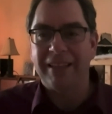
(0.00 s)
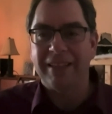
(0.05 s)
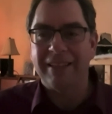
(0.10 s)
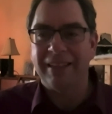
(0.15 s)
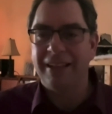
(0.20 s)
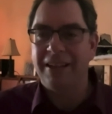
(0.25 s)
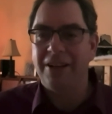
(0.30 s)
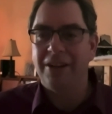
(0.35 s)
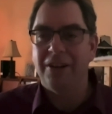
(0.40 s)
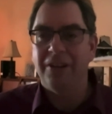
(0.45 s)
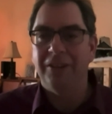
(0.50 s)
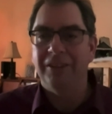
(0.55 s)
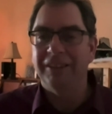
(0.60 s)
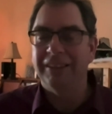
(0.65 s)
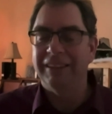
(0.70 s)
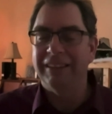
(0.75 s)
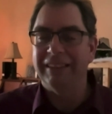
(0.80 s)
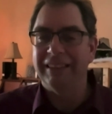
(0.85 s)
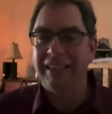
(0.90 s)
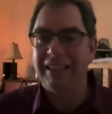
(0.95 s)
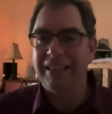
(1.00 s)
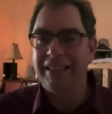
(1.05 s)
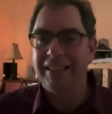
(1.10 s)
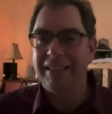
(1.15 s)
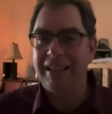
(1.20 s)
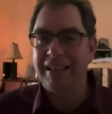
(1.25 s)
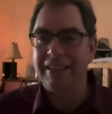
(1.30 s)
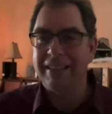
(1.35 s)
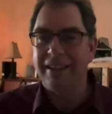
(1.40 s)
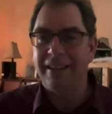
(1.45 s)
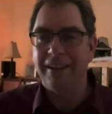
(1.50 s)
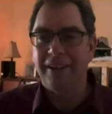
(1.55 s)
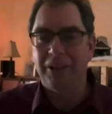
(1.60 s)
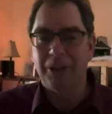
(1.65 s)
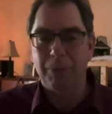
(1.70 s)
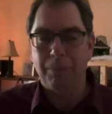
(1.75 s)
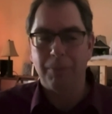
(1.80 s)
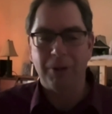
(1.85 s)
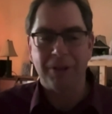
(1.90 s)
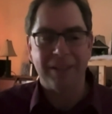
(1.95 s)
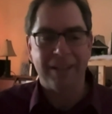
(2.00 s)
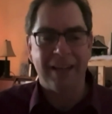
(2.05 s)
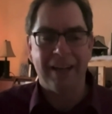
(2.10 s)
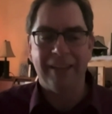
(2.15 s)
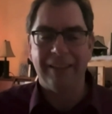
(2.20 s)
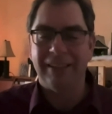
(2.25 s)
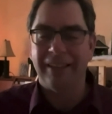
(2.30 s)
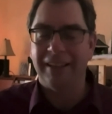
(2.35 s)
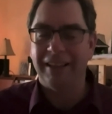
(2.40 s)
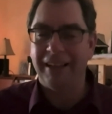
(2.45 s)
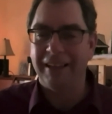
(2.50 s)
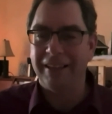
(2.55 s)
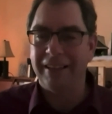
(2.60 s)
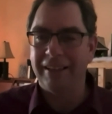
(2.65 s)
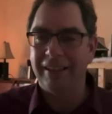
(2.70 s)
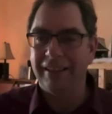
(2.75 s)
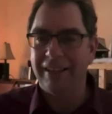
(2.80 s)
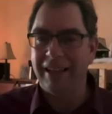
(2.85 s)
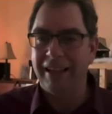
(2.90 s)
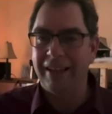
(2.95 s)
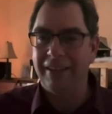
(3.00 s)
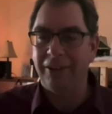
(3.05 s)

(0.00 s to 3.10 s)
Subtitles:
City Hall is there to protect it and